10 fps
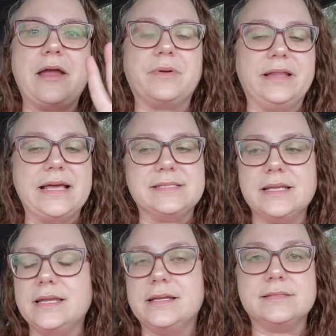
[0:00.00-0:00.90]
I realized
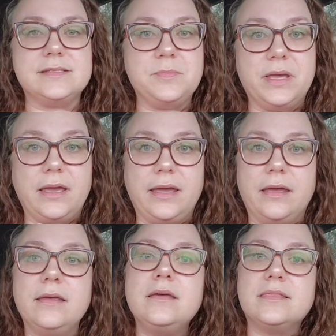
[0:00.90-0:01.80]
it needed to
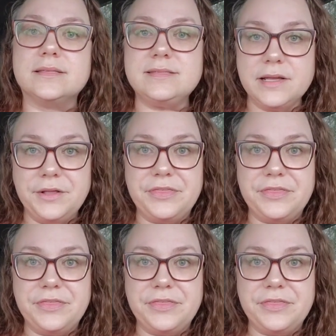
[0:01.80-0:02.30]
be the single